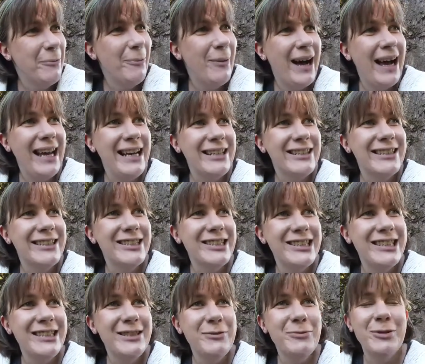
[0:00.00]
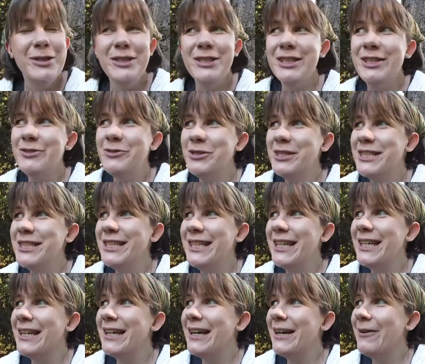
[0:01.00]
My gosh, this was
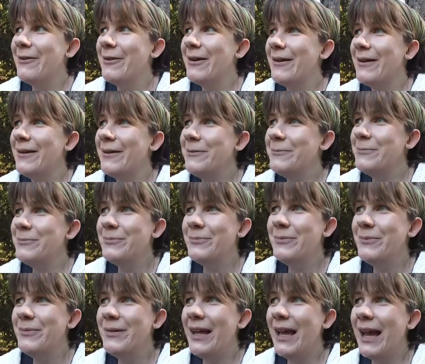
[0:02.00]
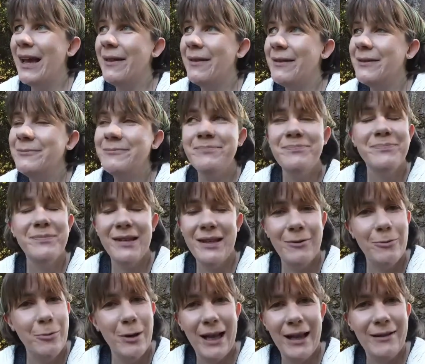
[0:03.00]
interesting. Yeah,
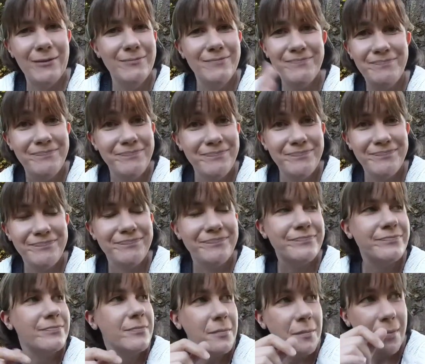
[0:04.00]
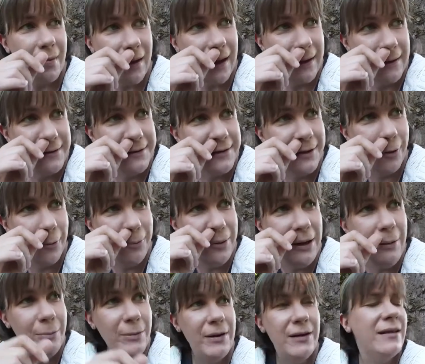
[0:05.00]
well, so
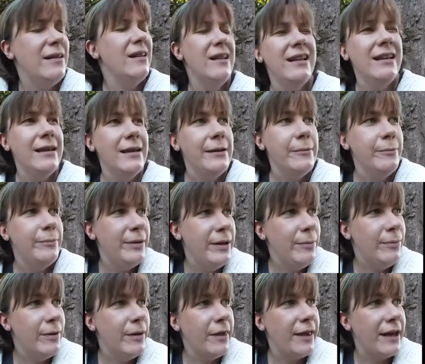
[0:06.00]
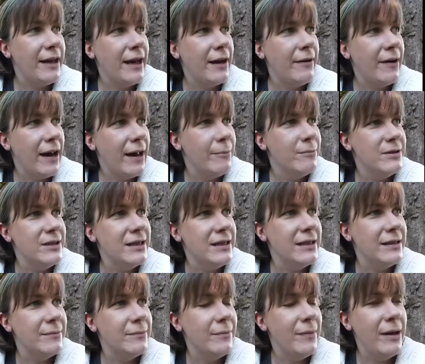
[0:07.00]
people that are
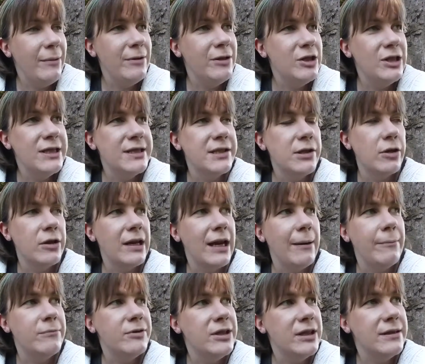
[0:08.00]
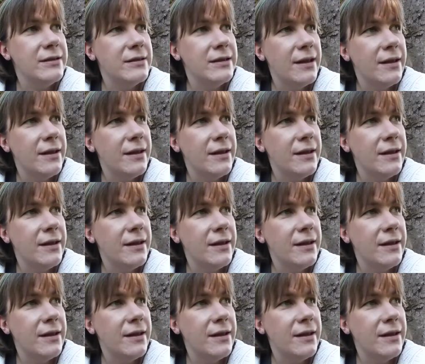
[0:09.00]
empty. Maybe she's not empty.